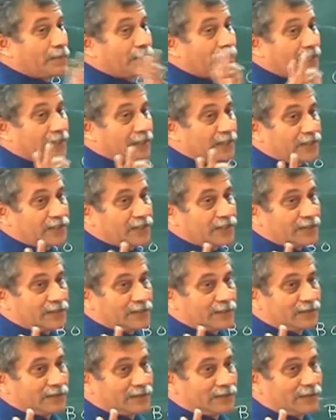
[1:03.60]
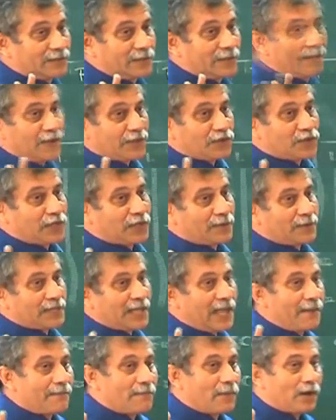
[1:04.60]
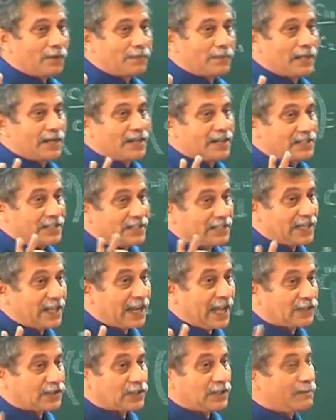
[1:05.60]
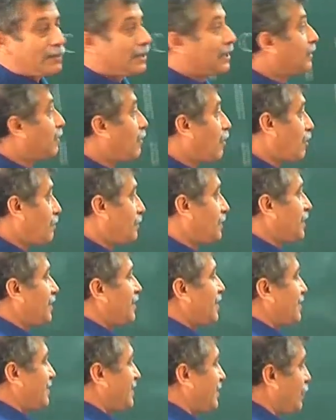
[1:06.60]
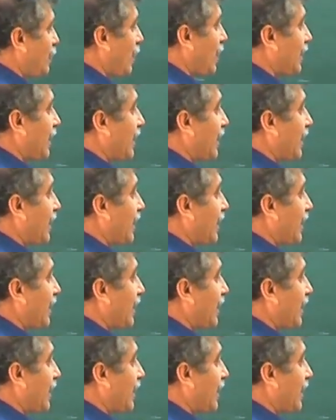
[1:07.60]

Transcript: orbital energies. Eventually, with m or energy, they are actually molecular orbital. So, I